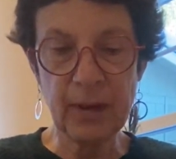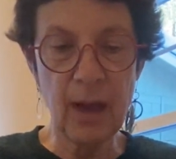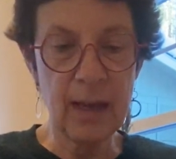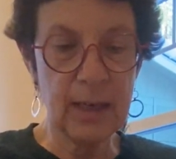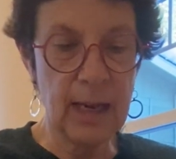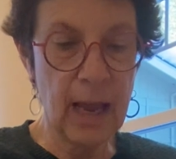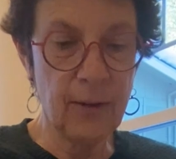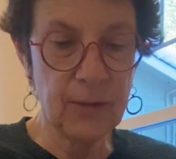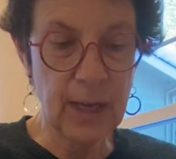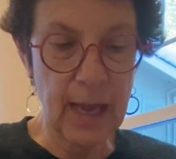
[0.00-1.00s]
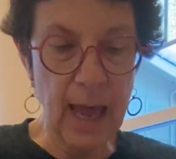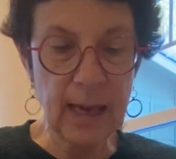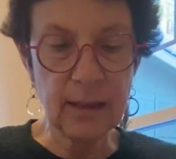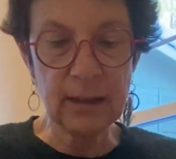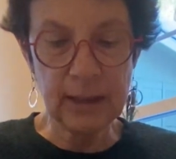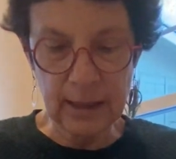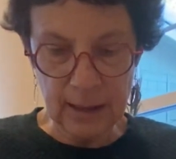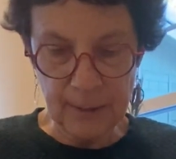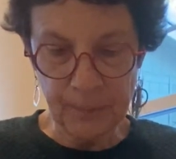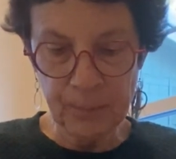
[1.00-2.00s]
cut in half
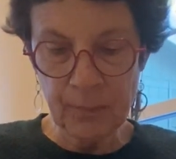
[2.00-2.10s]
diagonally.